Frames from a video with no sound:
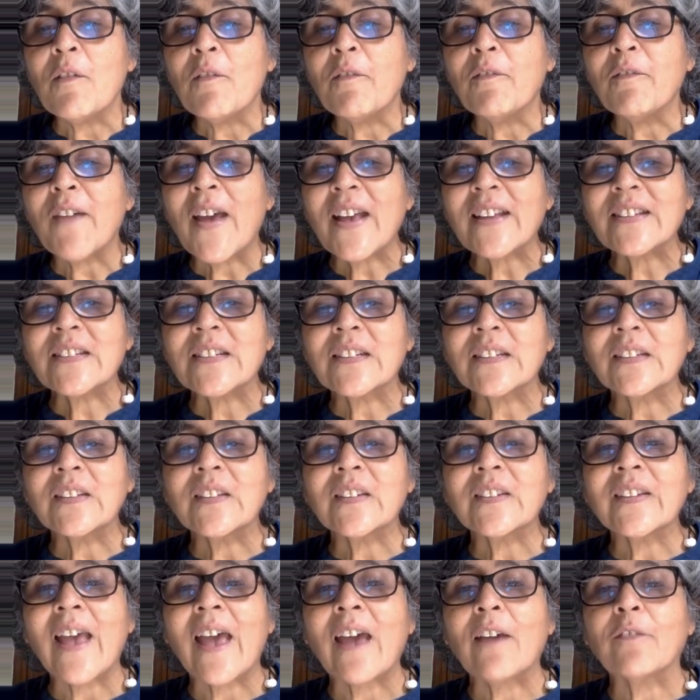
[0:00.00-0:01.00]

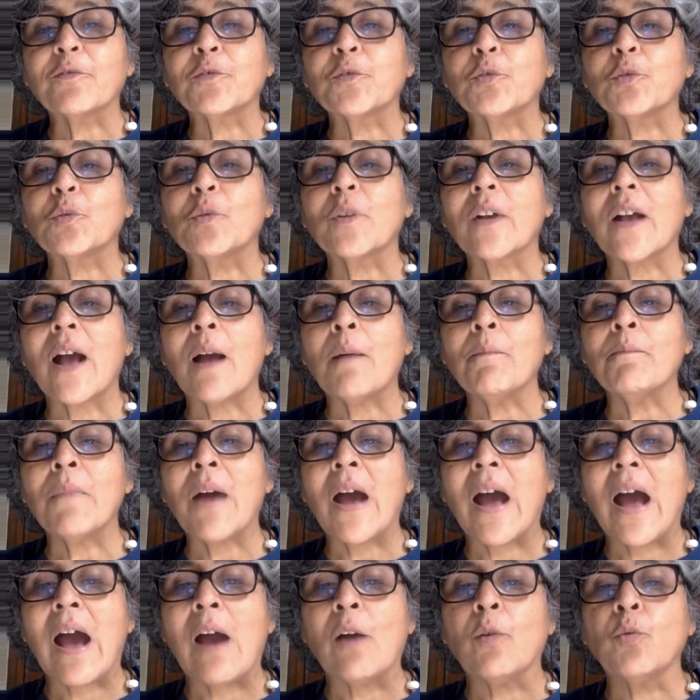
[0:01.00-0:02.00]
facets have to come
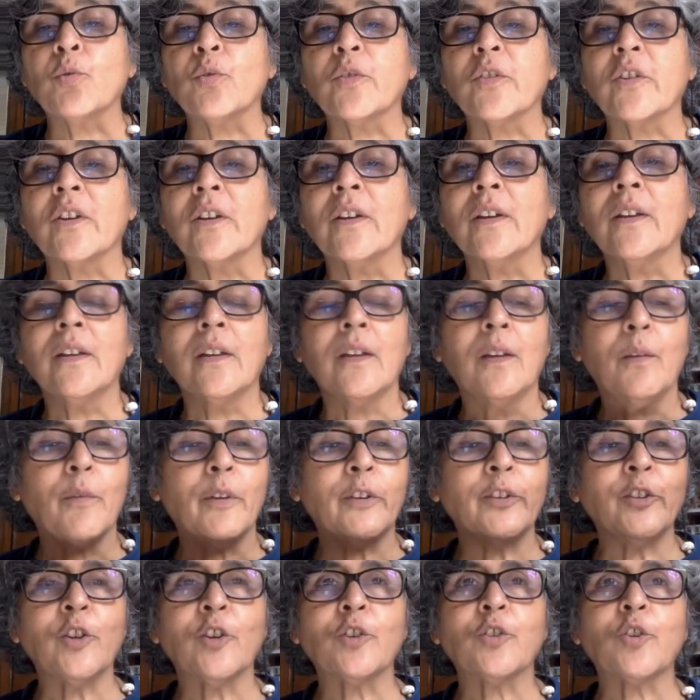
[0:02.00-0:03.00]
out
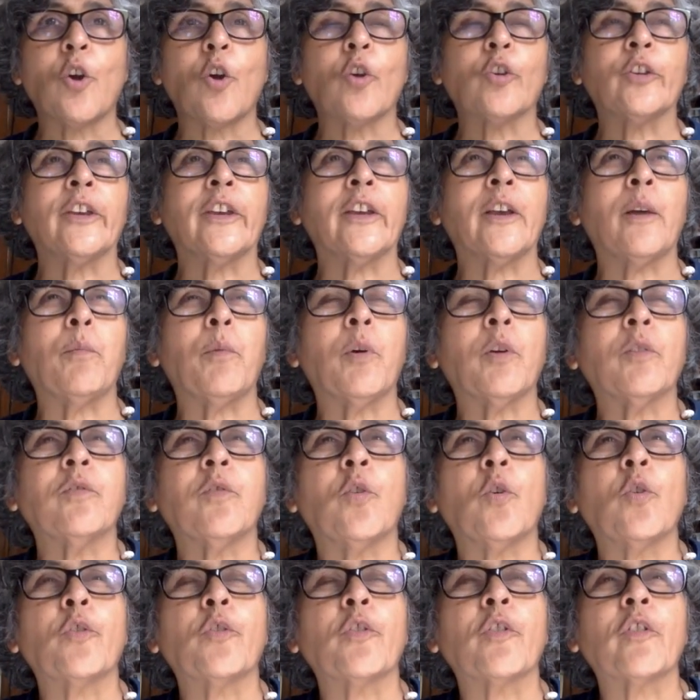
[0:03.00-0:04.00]
when you're talking about
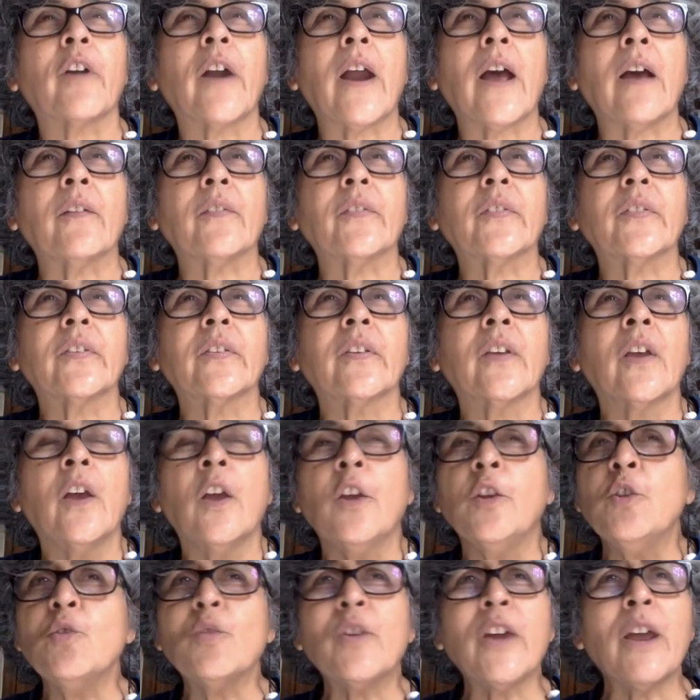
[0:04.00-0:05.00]
photographs.
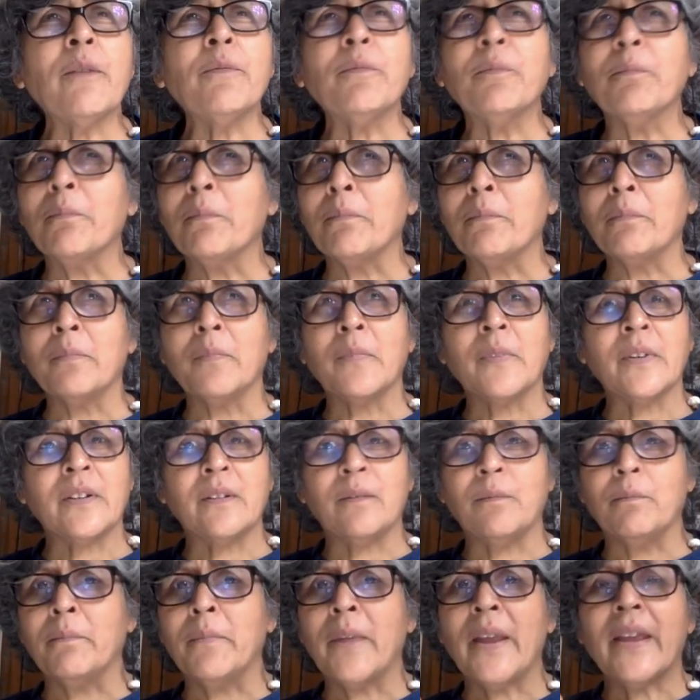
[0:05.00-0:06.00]
You can
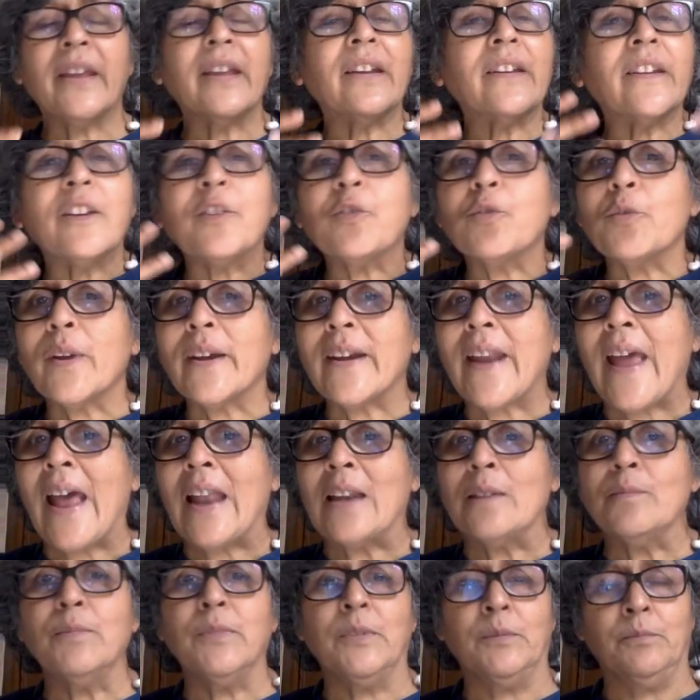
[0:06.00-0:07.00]
make it into an
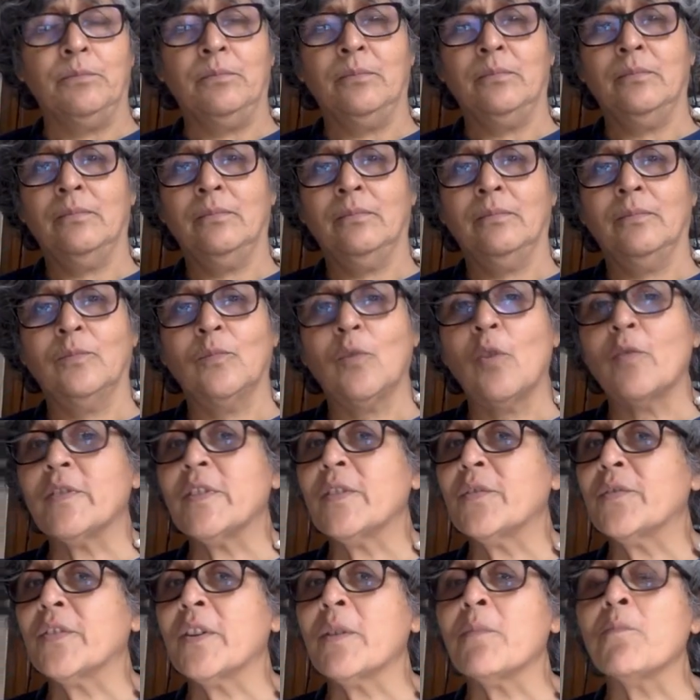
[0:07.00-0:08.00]
album of
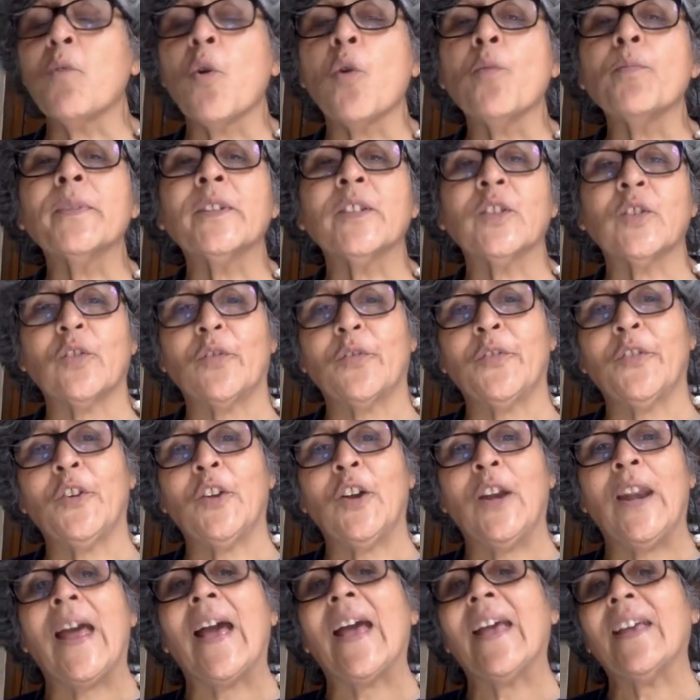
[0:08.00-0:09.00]
different moments of
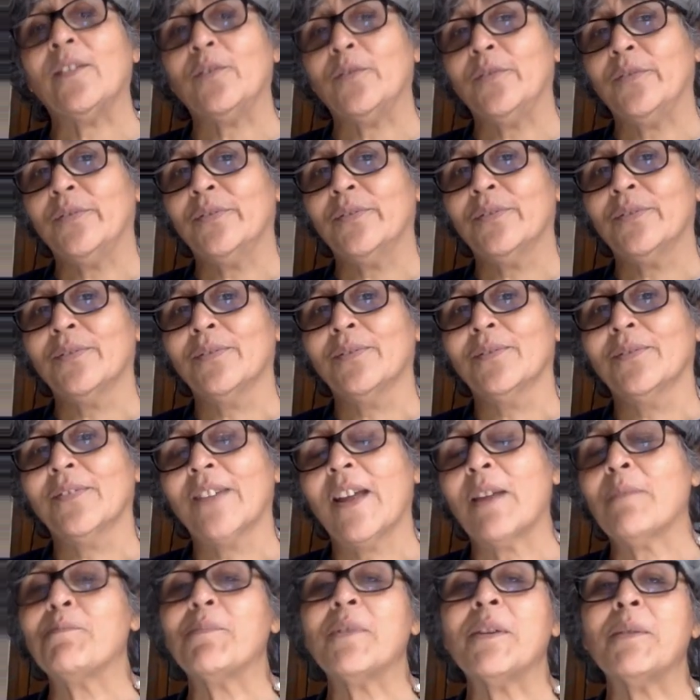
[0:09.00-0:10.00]
your life
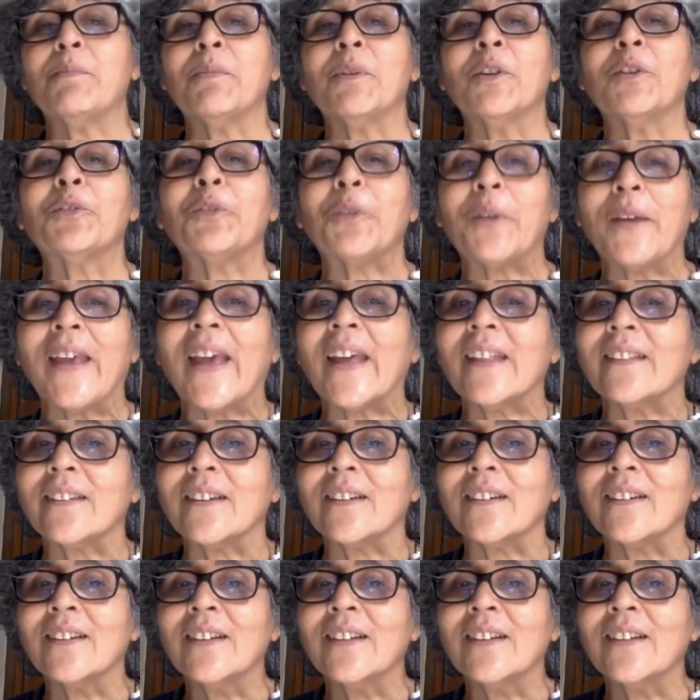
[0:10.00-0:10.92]
and people together.